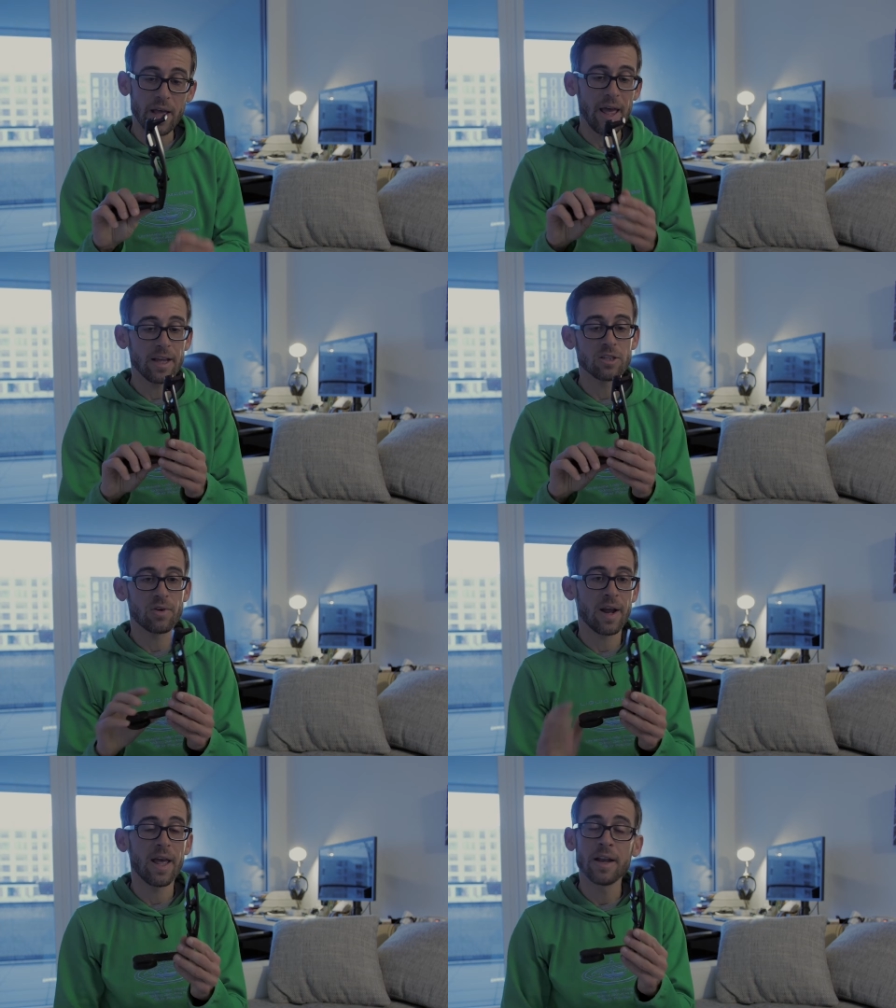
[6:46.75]

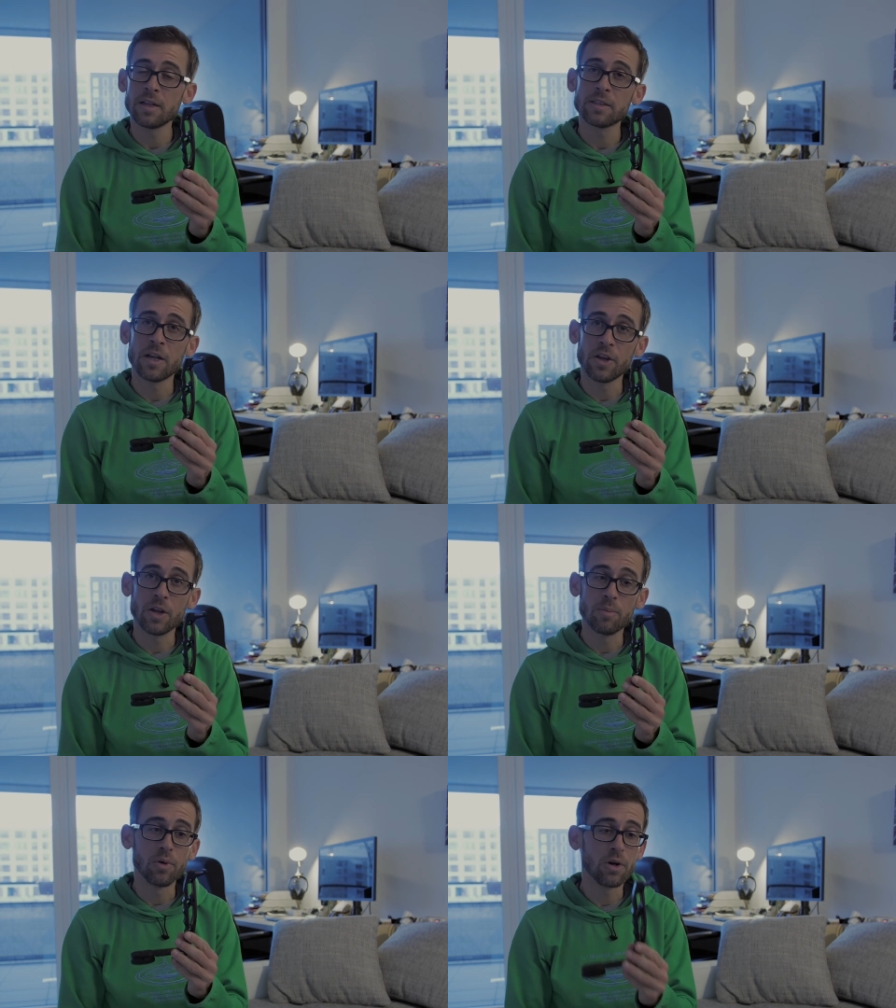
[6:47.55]
extra handles that you
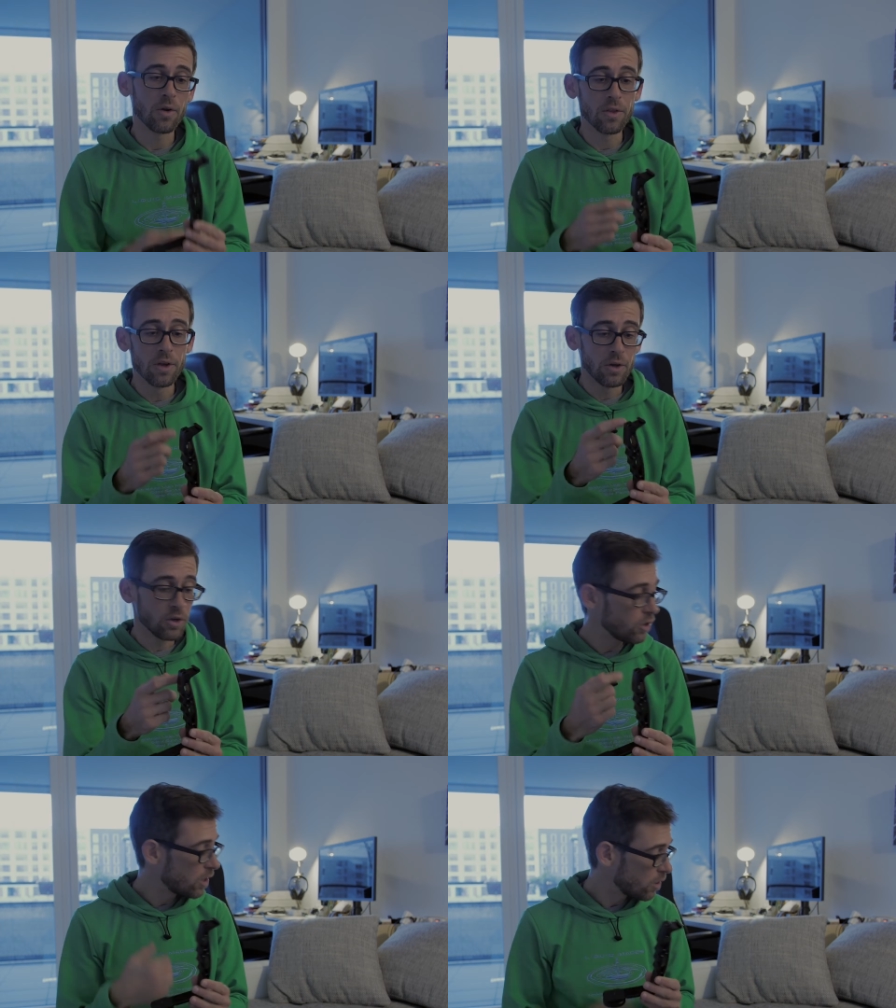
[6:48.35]
can put on,
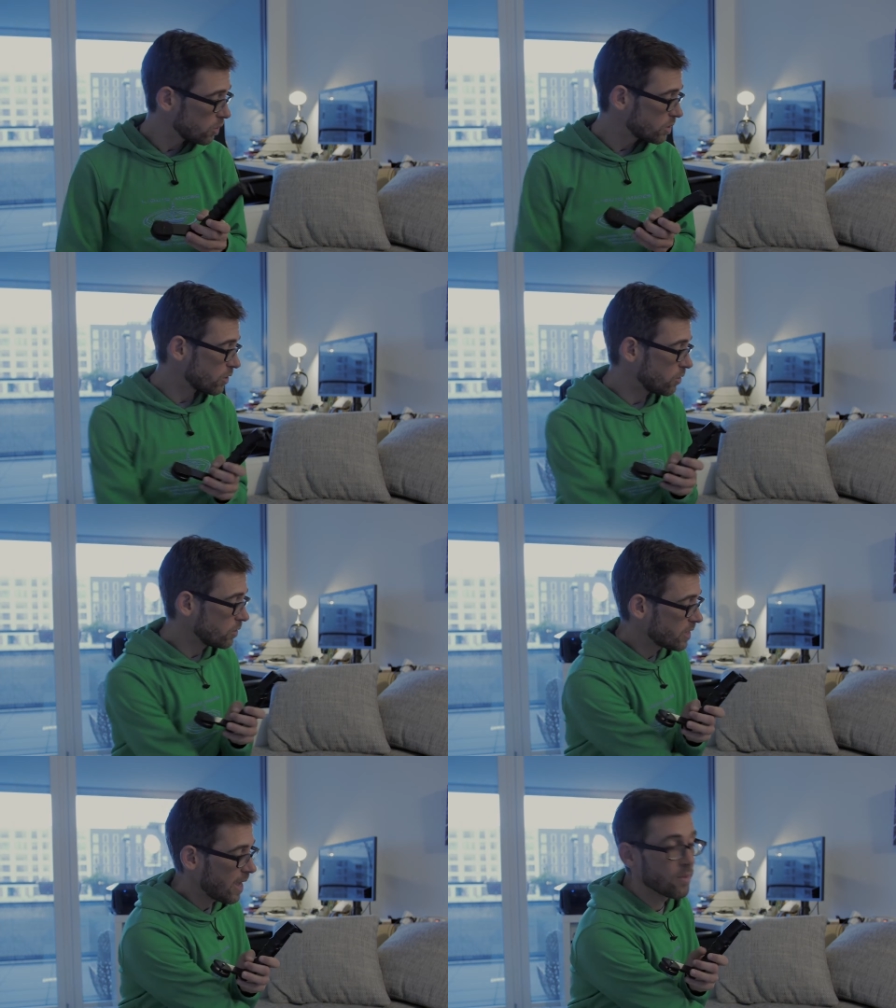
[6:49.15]
you can also
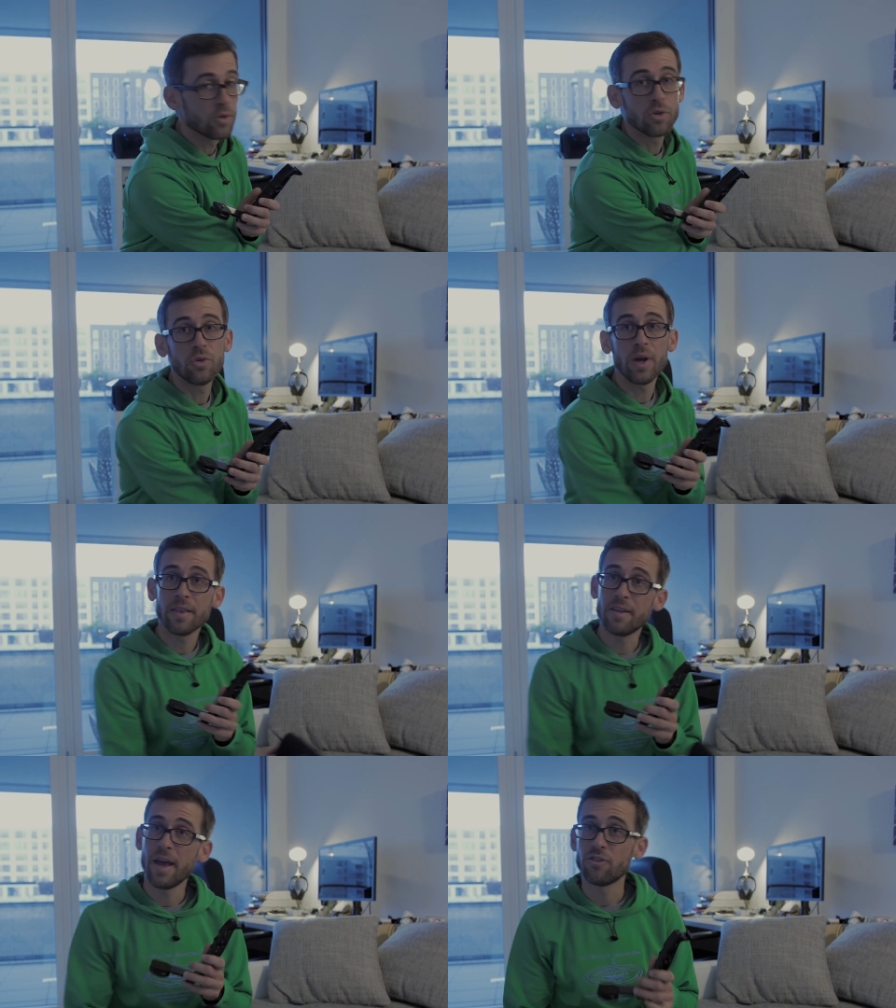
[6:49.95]
use them to
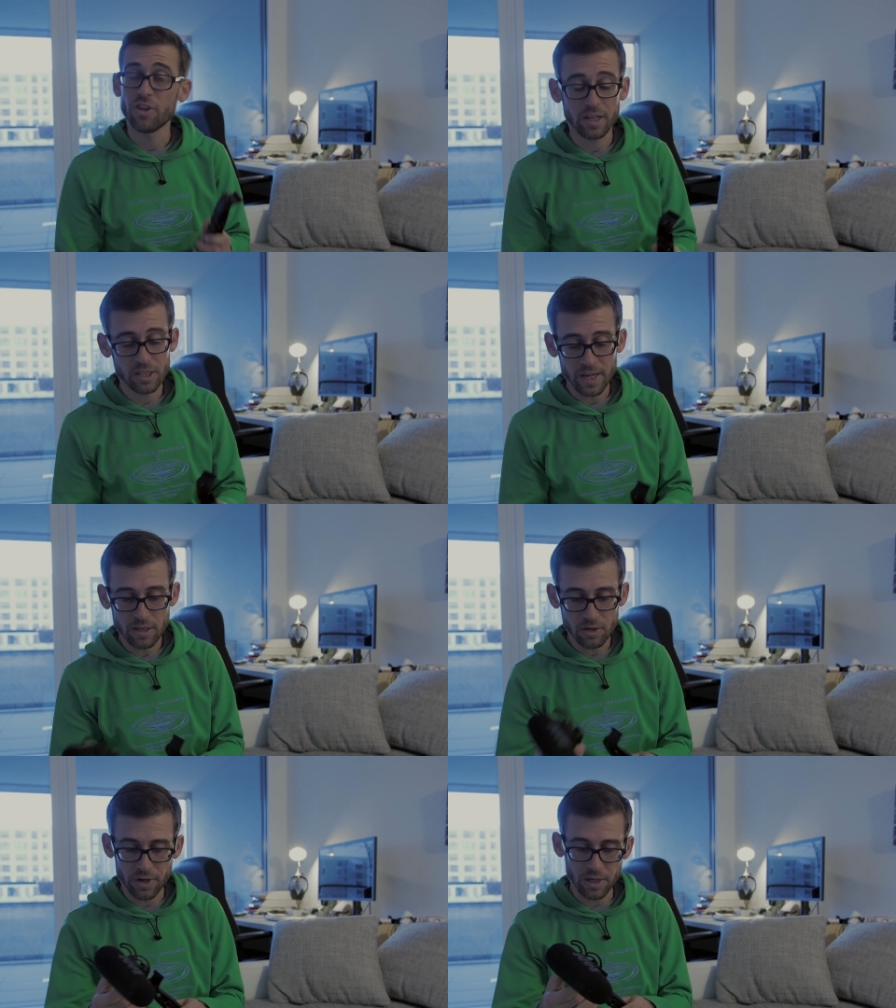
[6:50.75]
attach
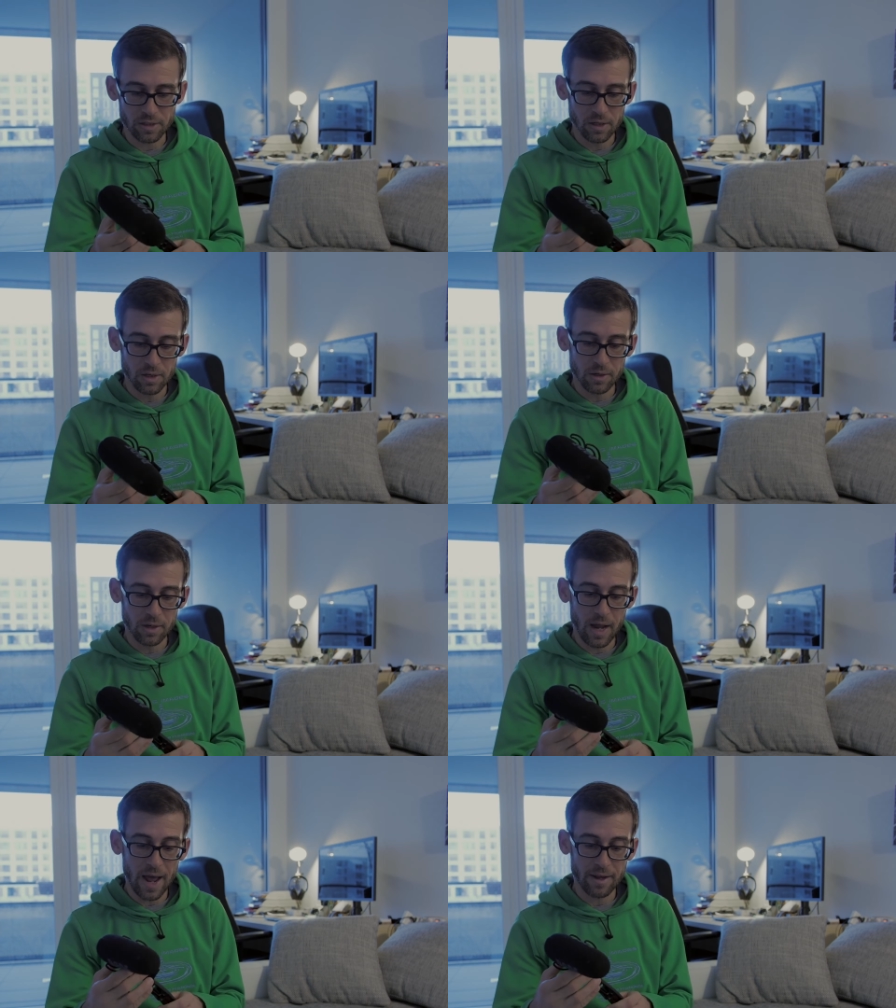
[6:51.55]
accessories,
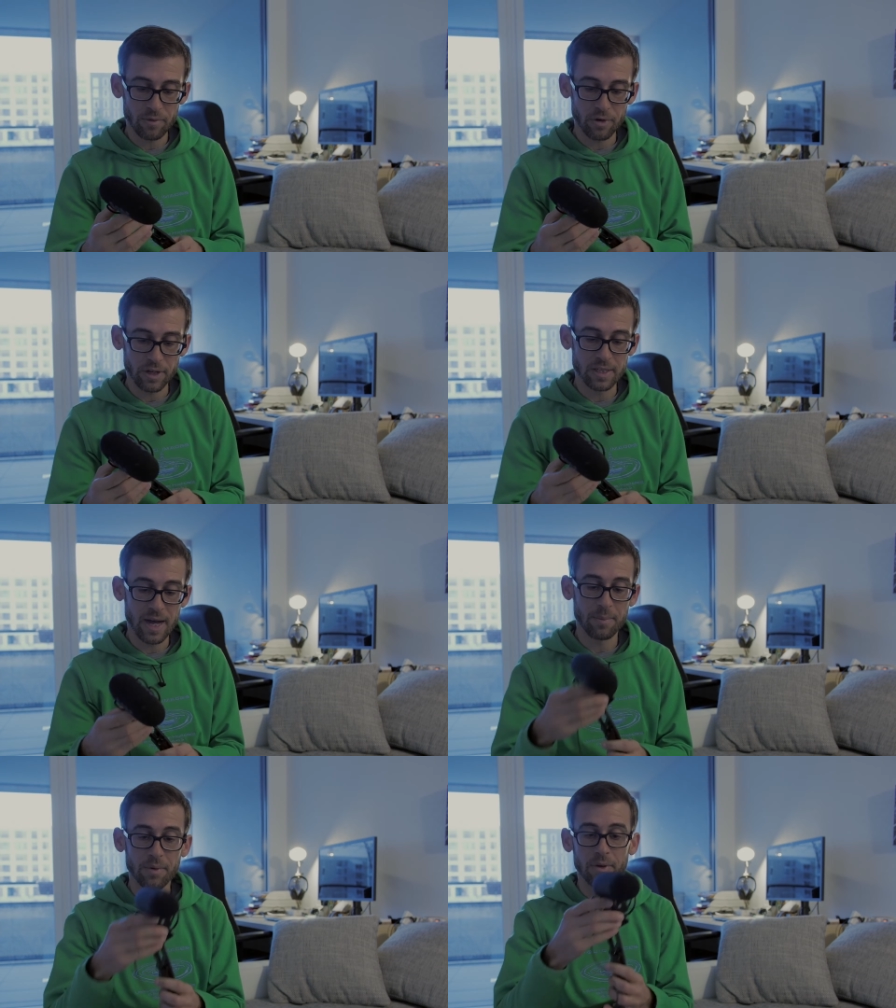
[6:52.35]
like for
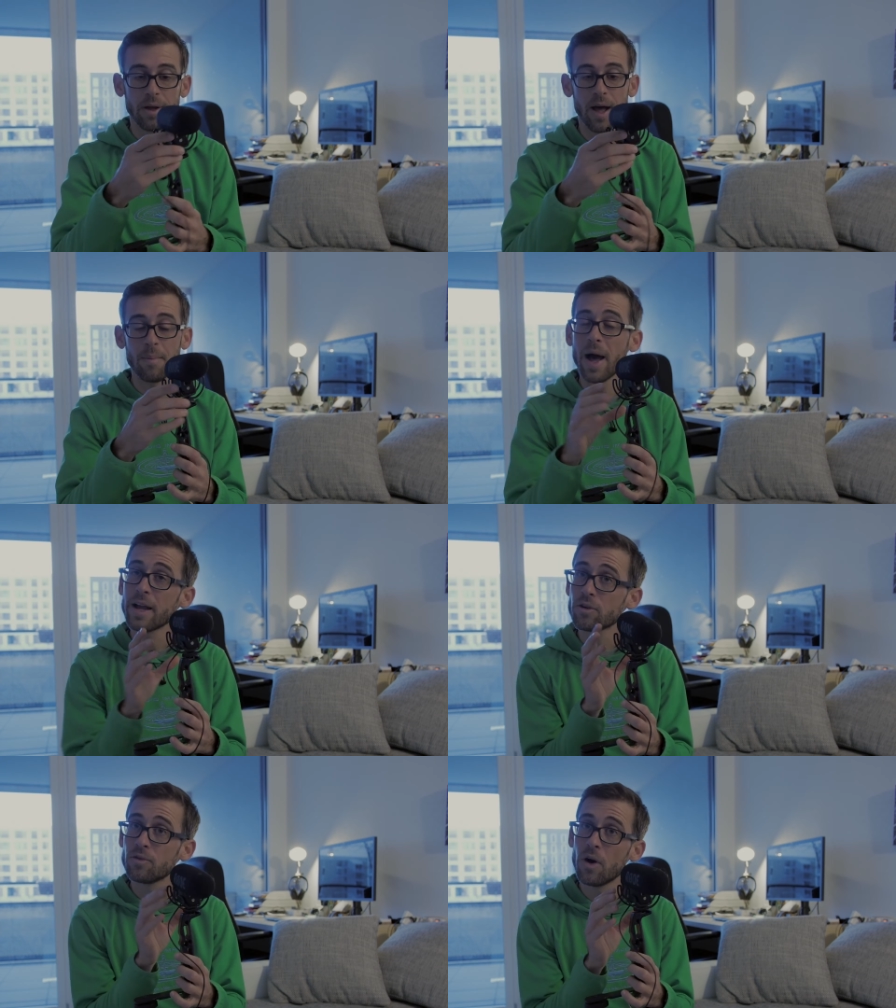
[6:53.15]
example a
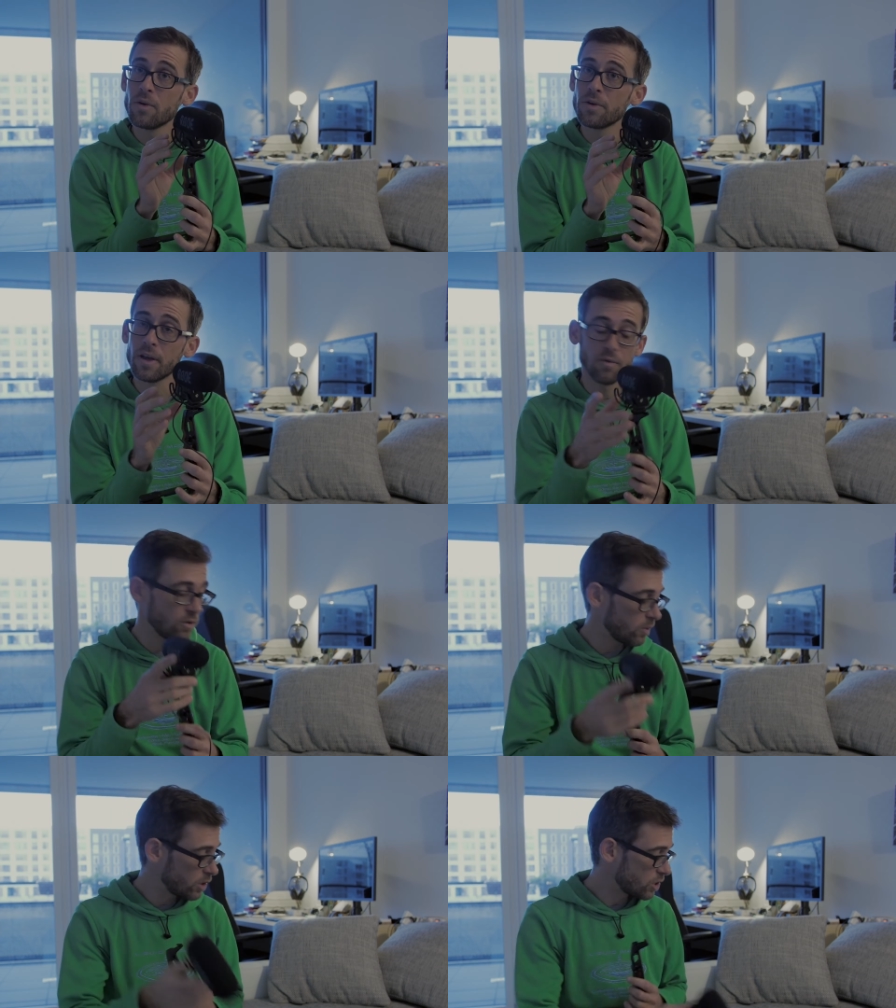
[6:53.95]
microphone if
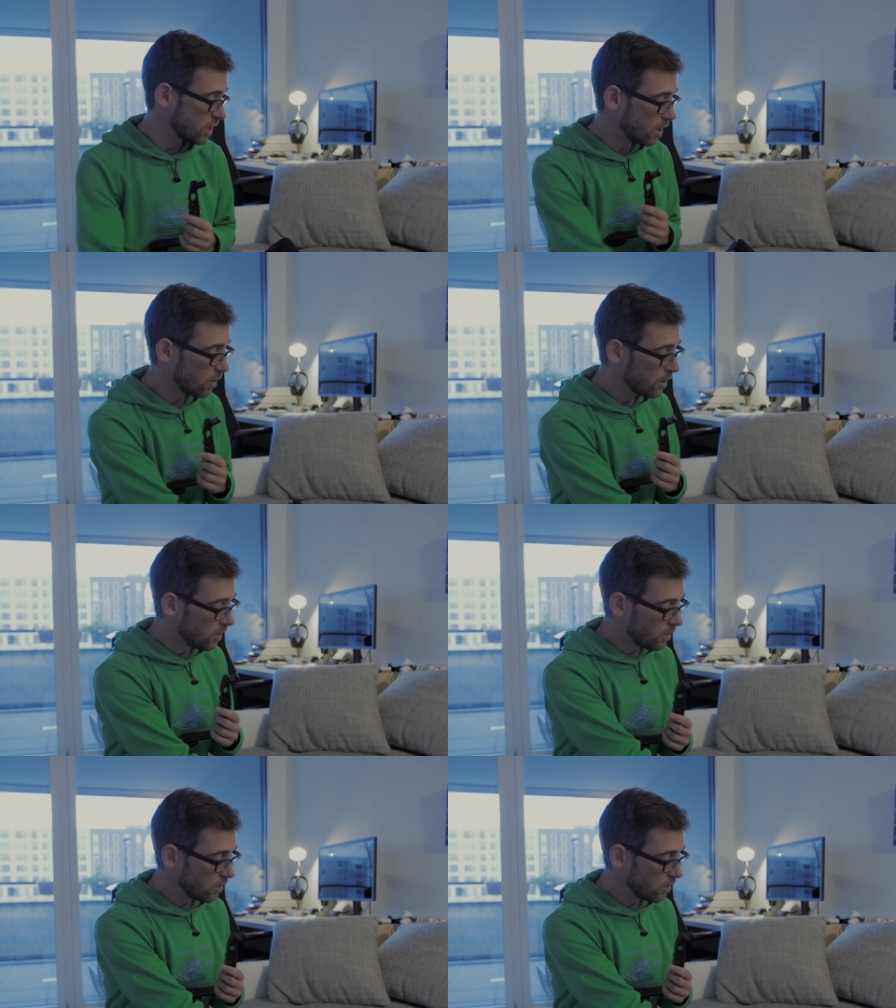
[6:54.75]
you wish so.